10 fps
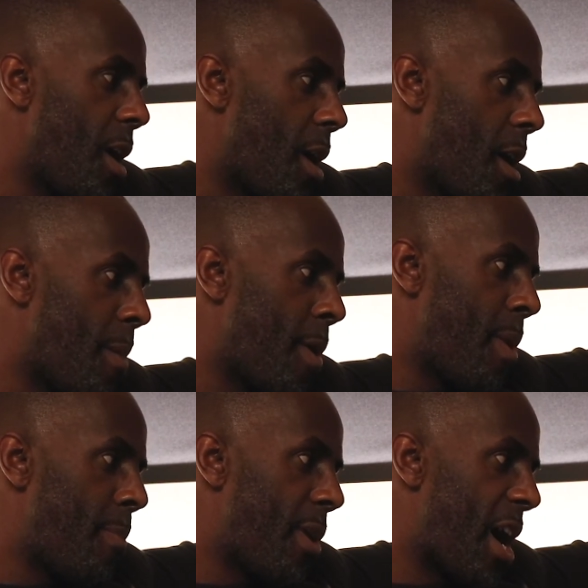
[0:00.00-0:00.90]
I
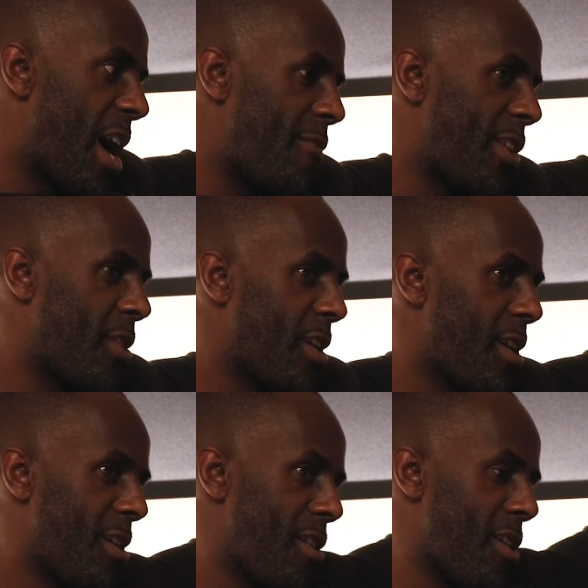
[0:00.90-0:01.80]
remember having like
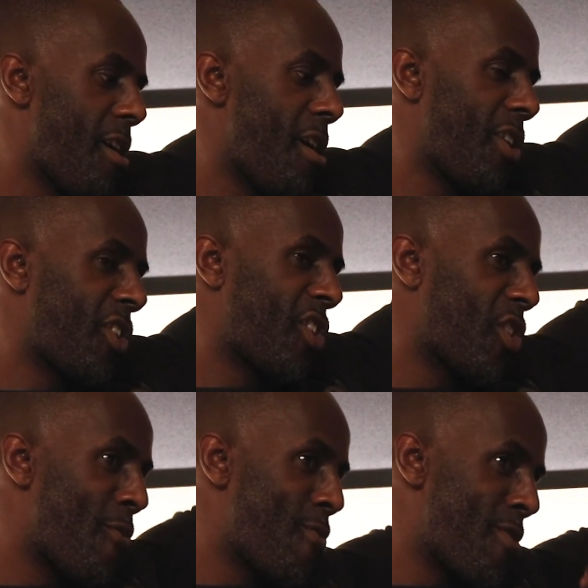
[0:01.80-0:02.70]
a
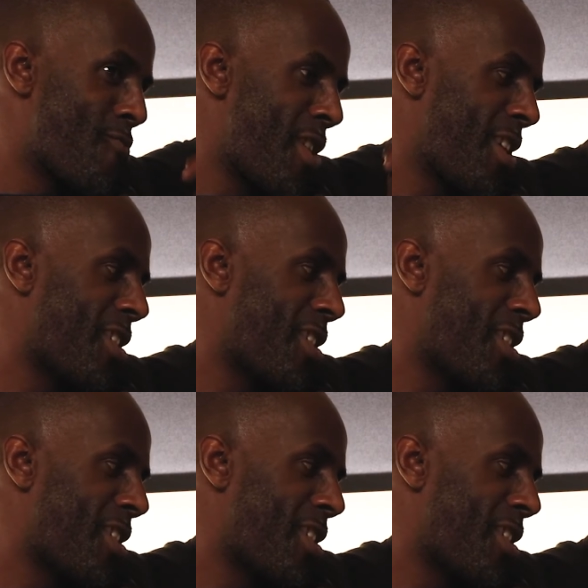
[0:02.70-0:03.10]
sovereign ring.